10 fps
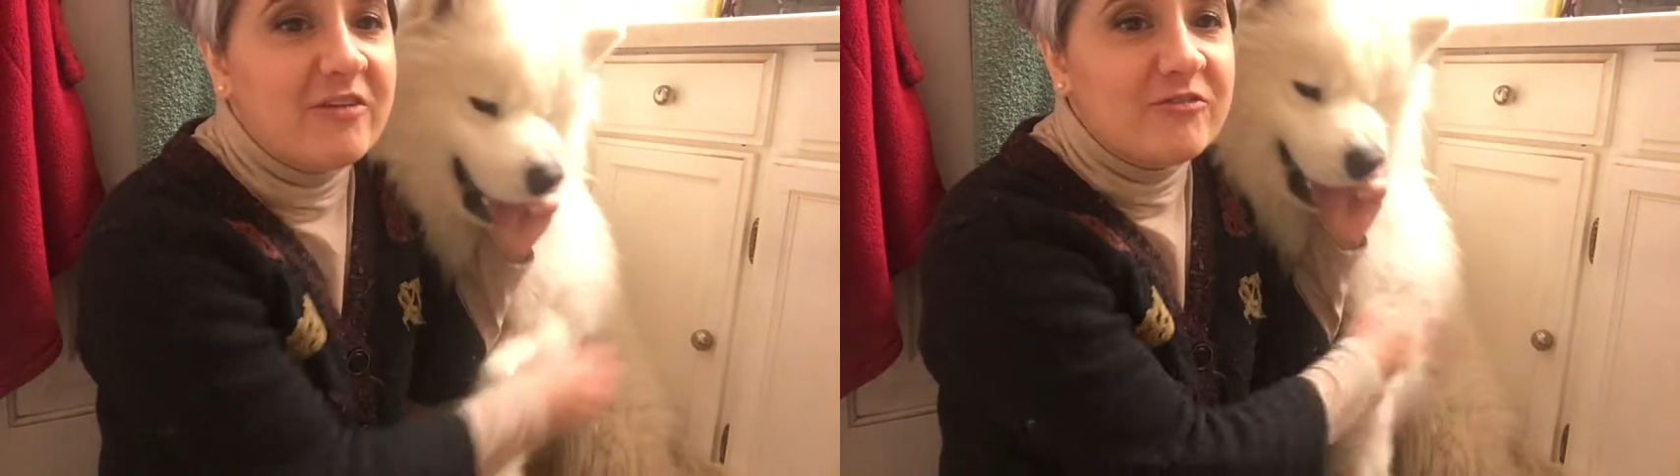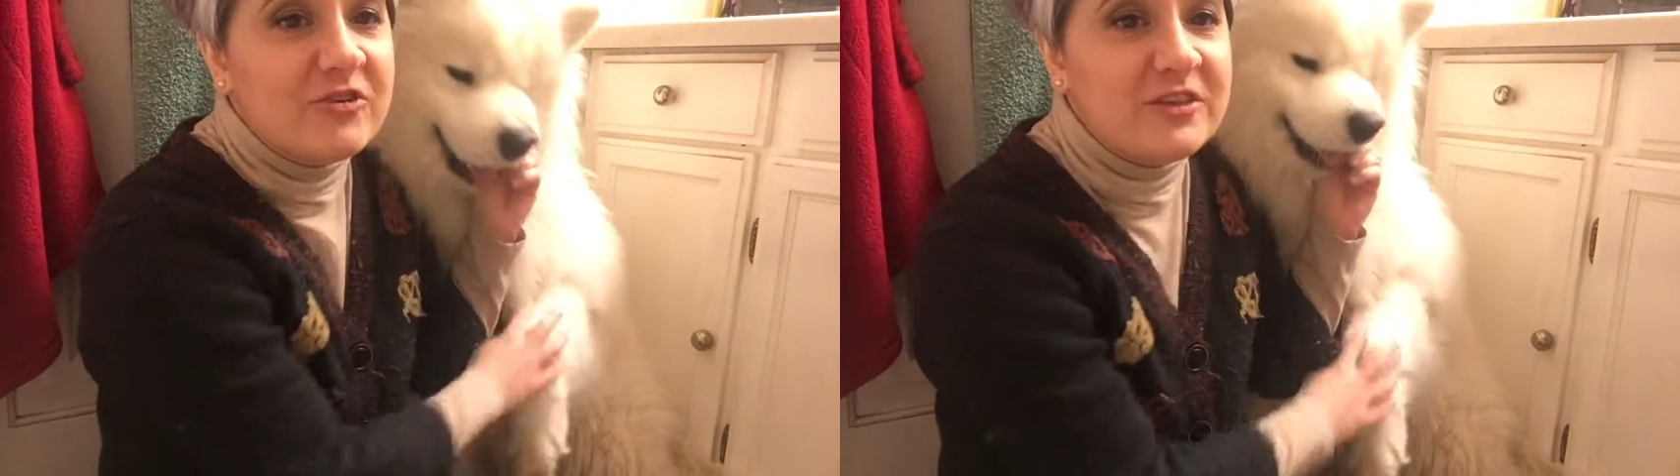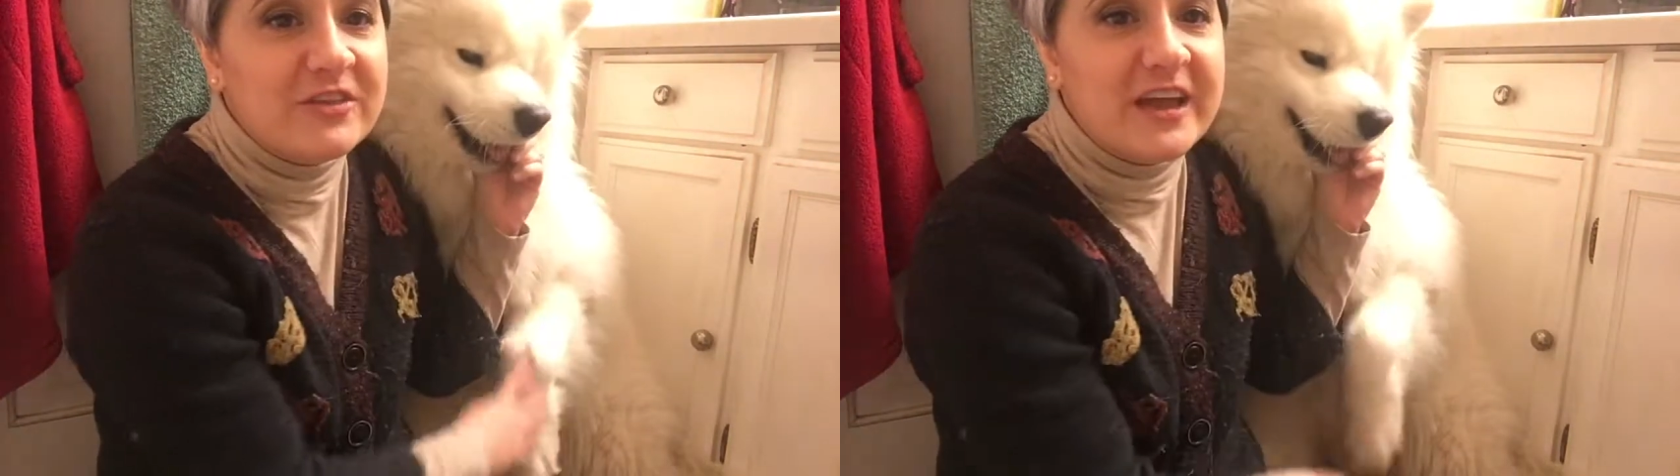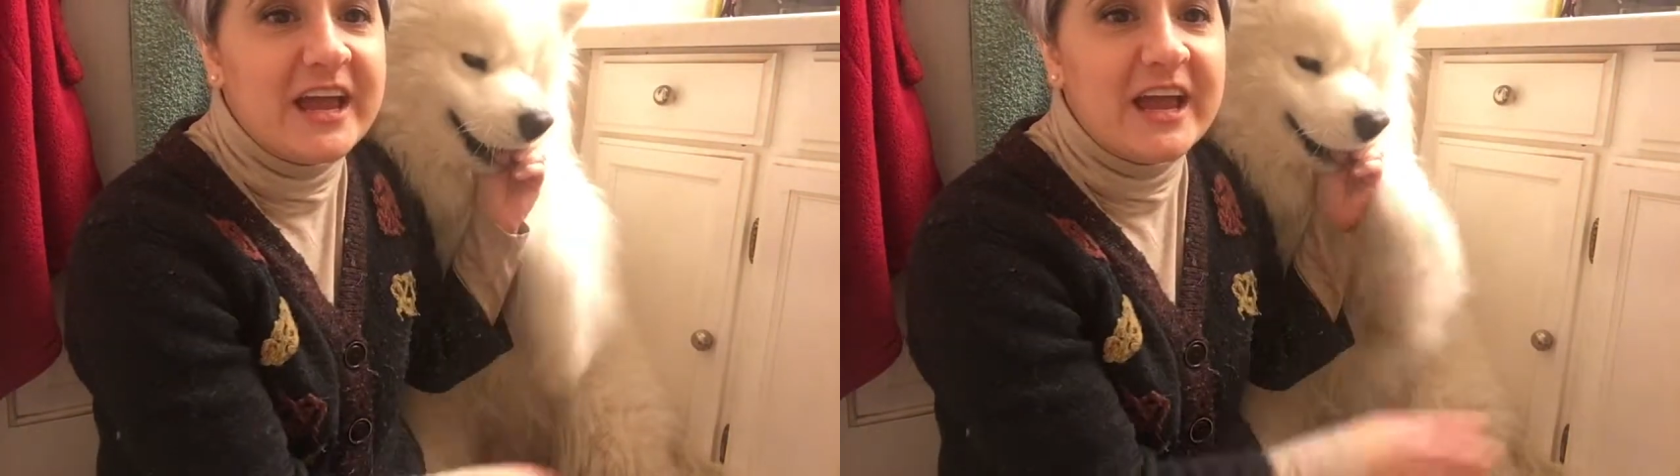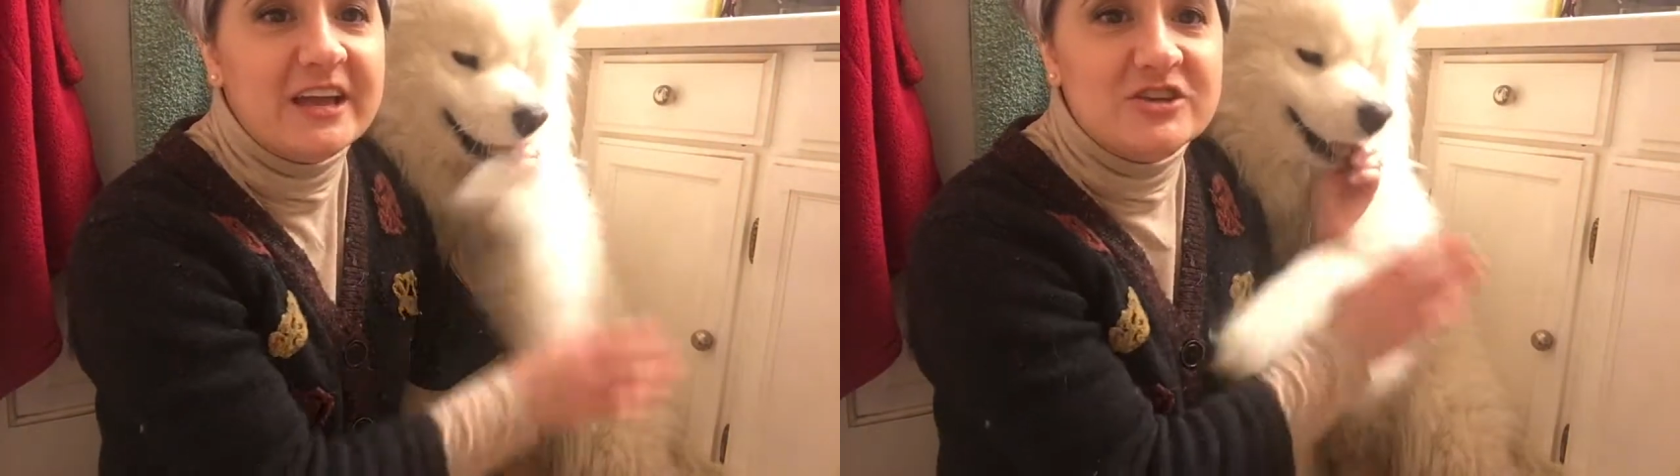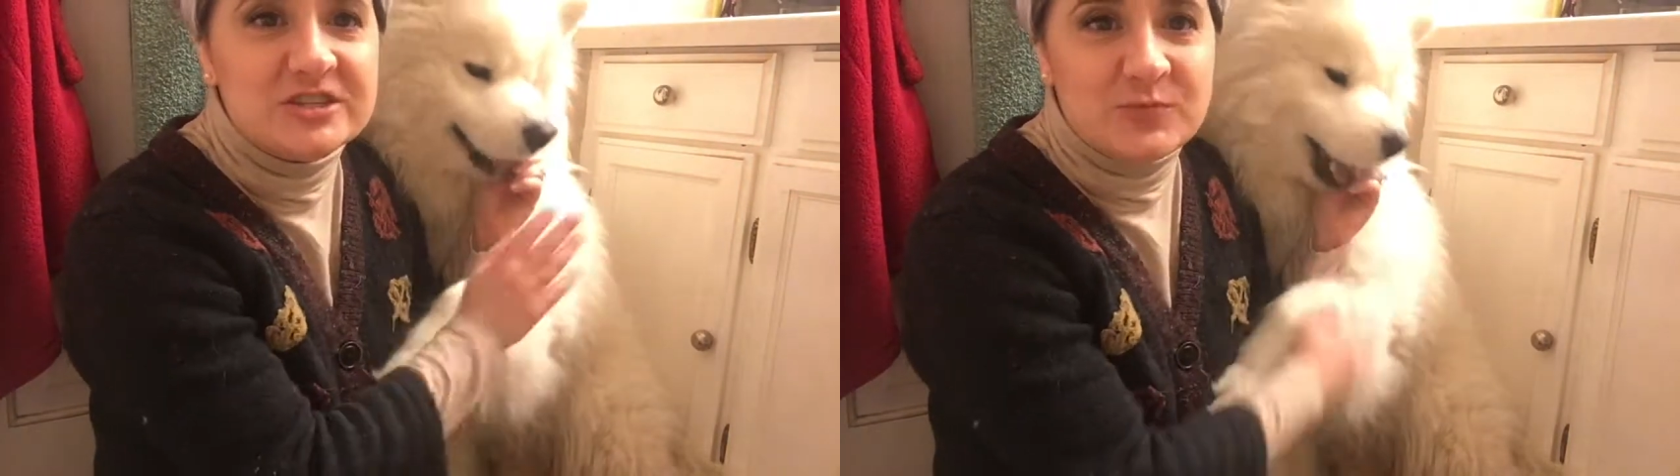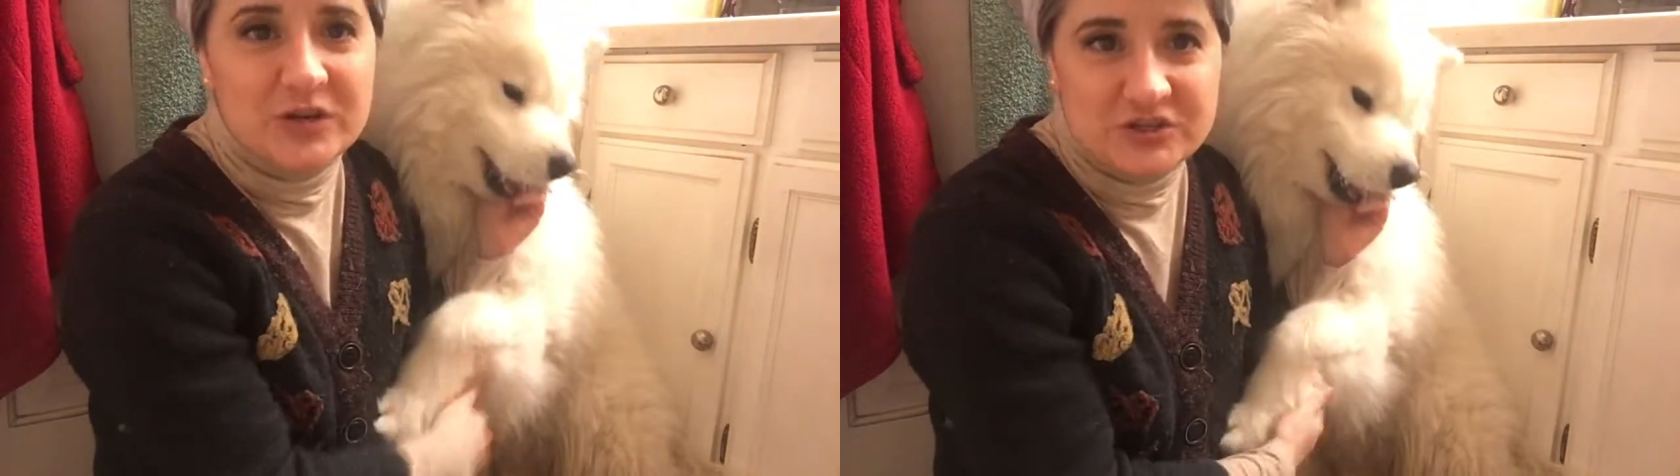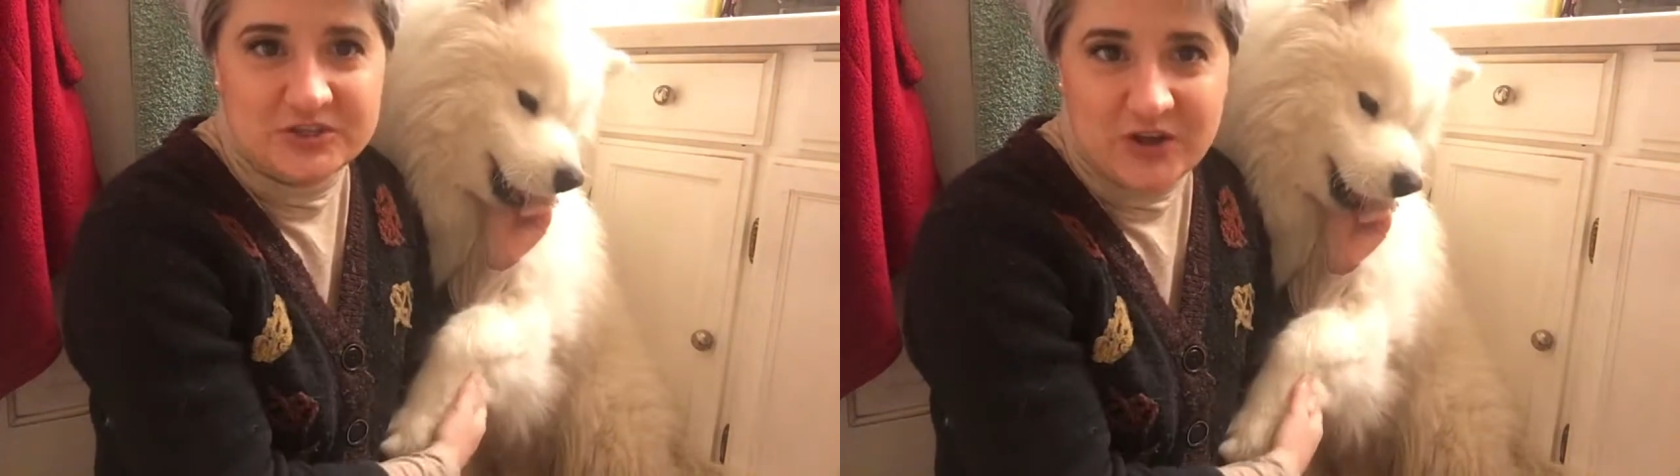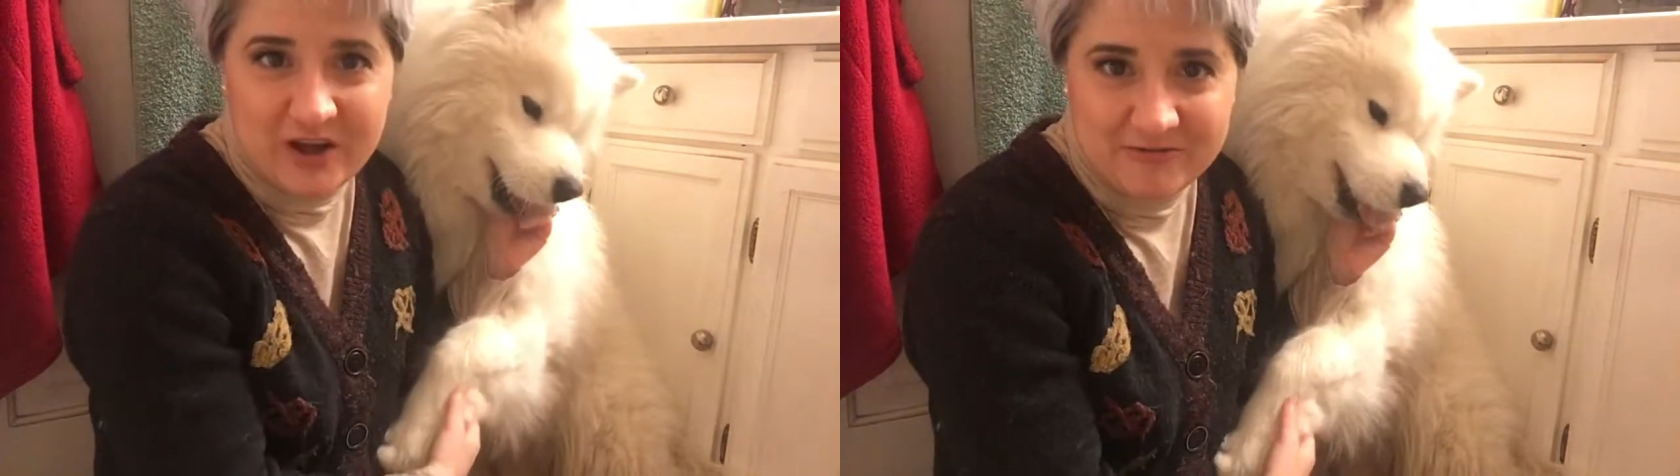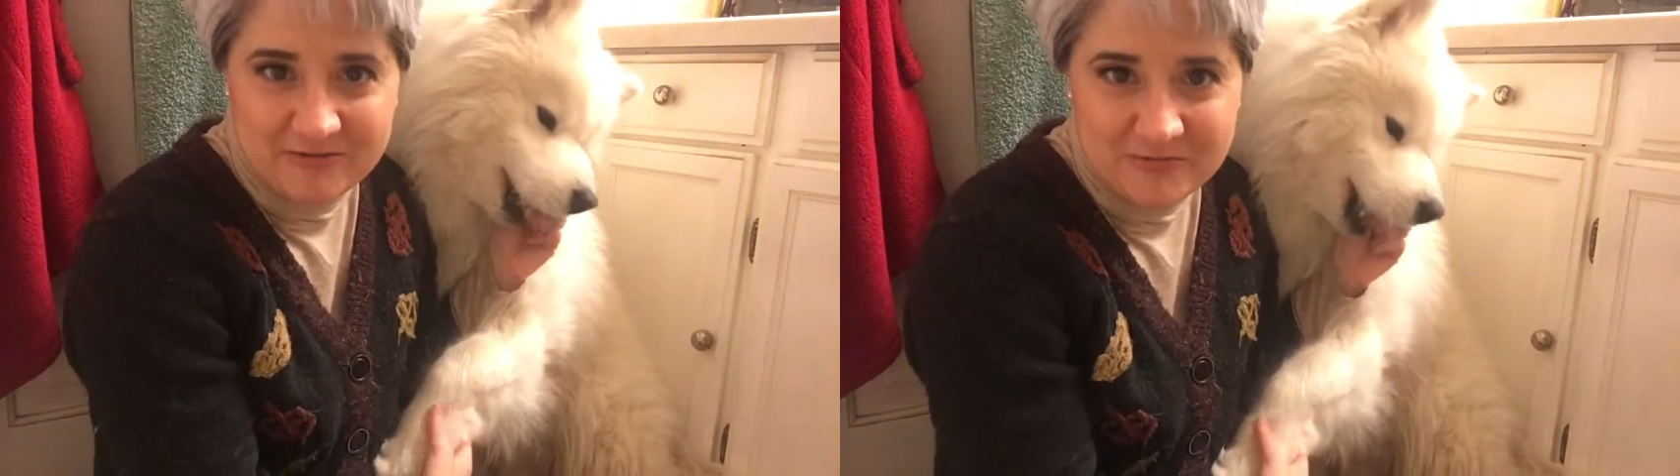everything just brushes
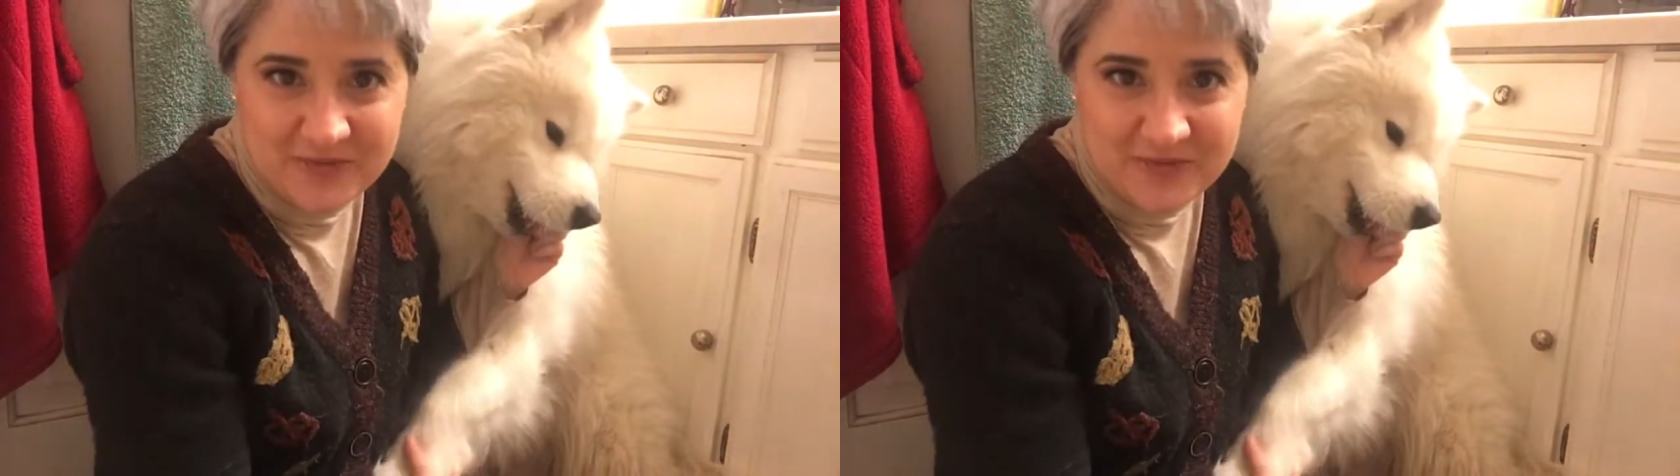off.